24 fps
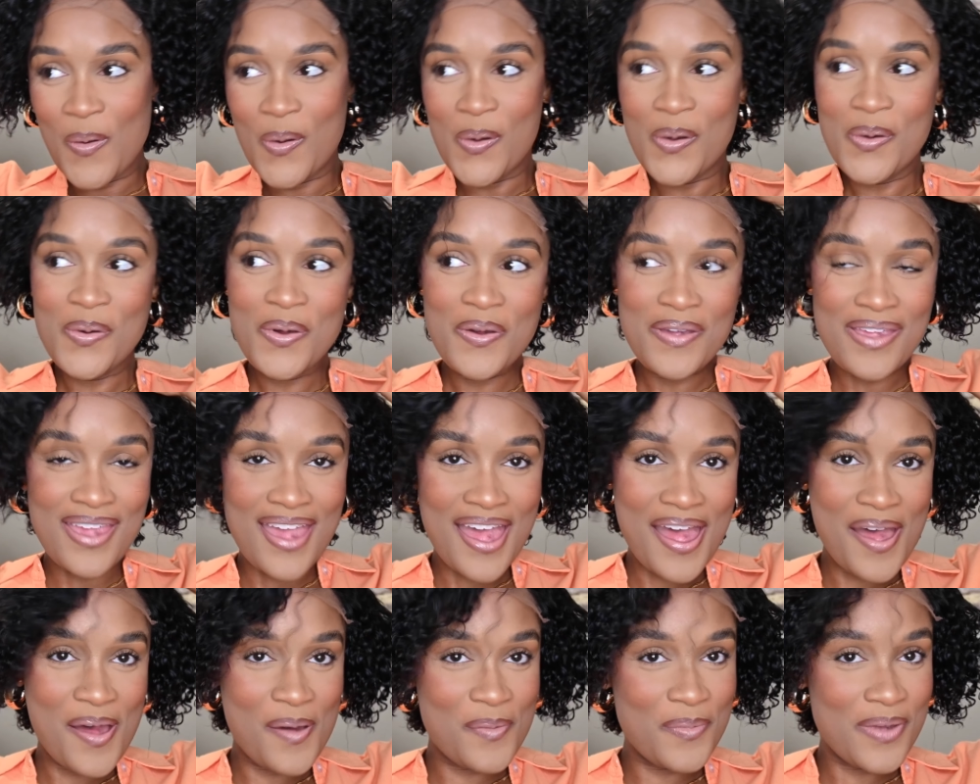Woo,
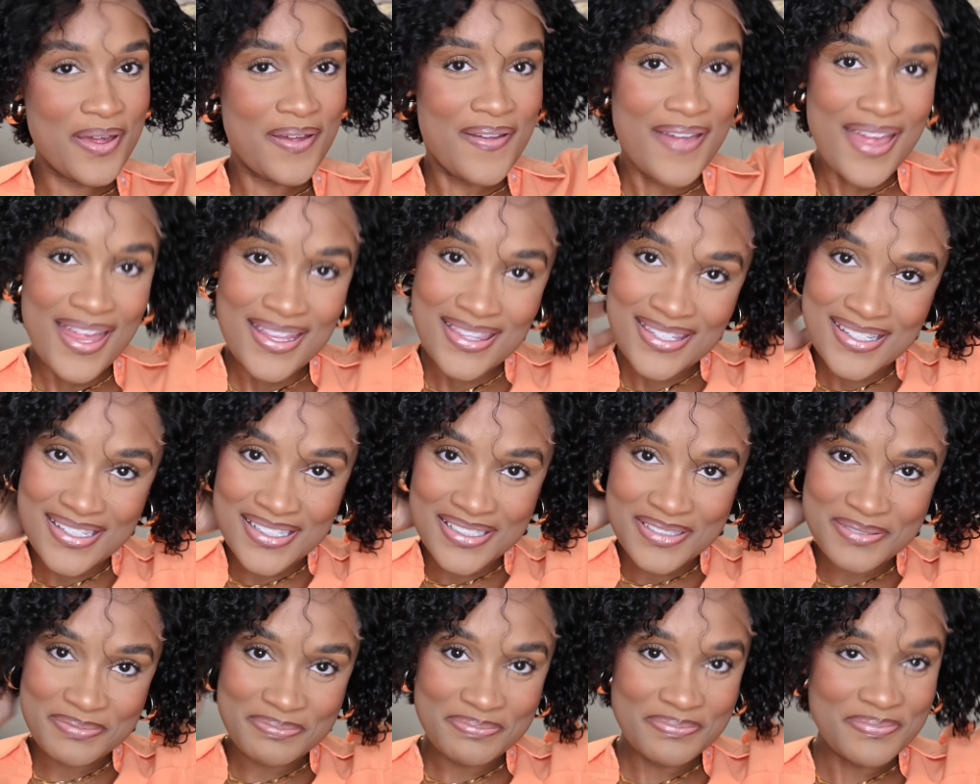y'all, we're gonna have
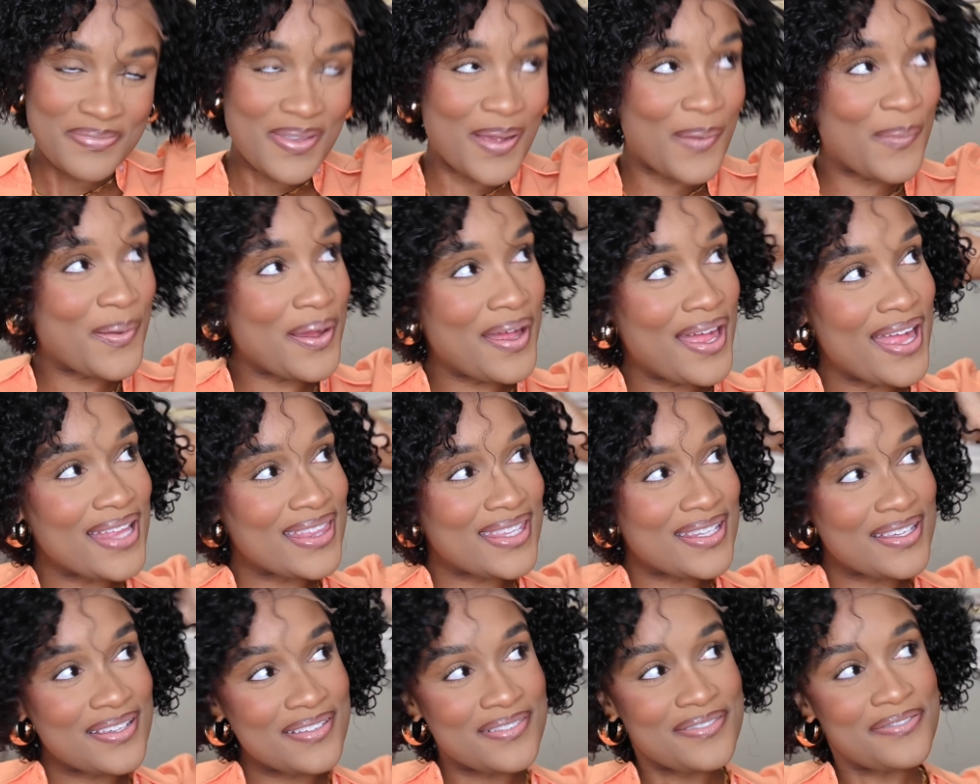to
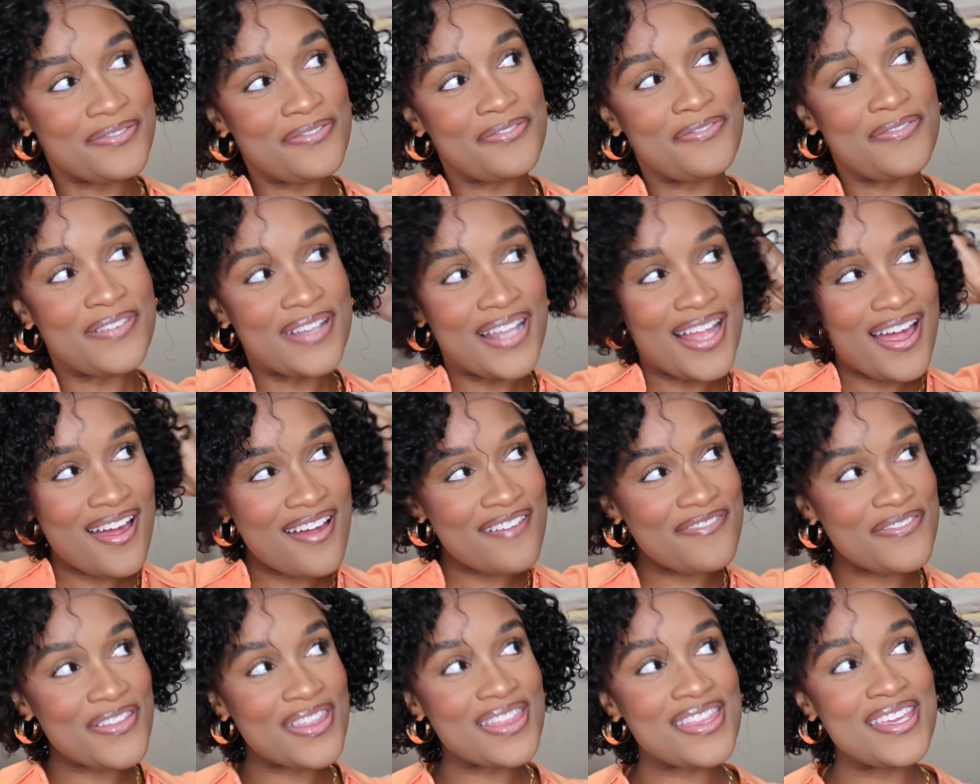
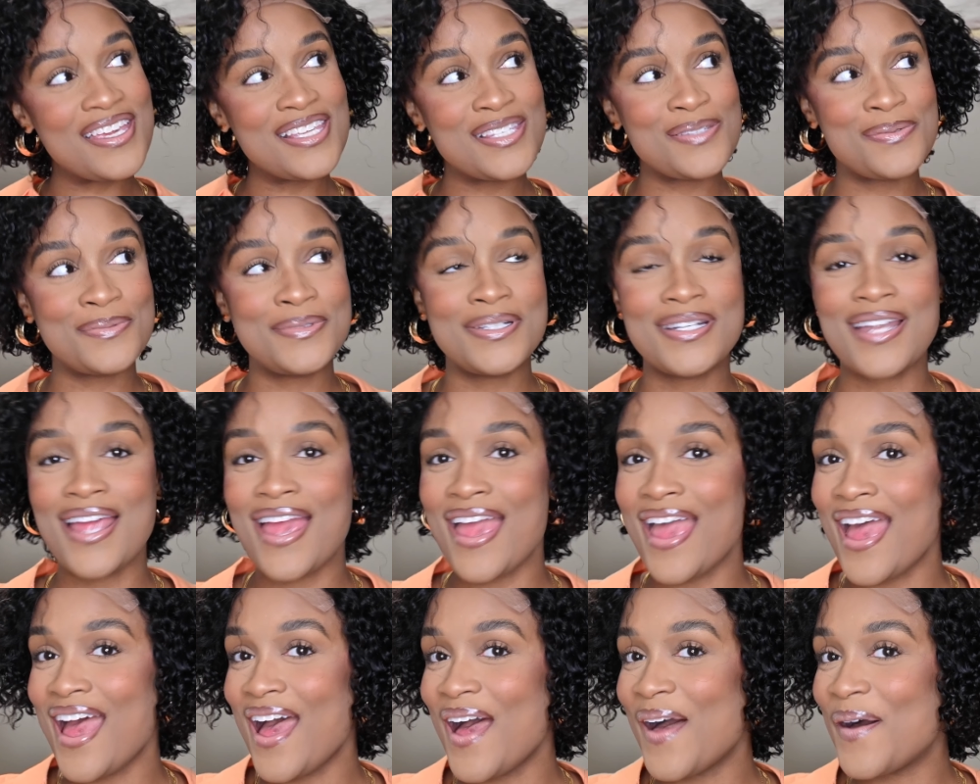fluff this one
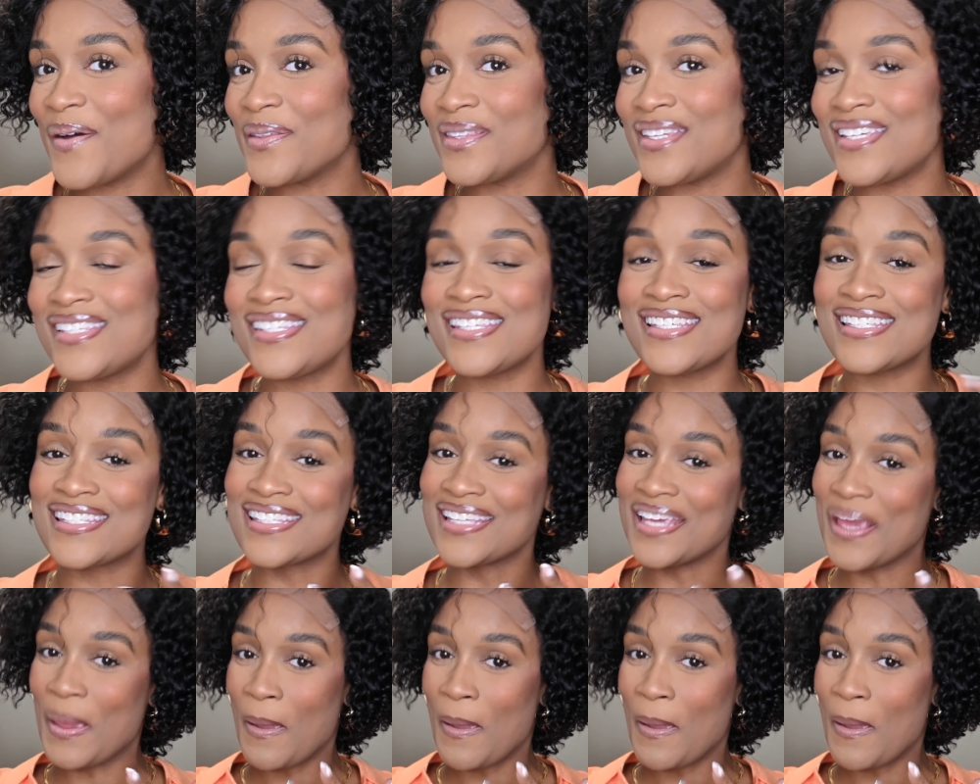out. This is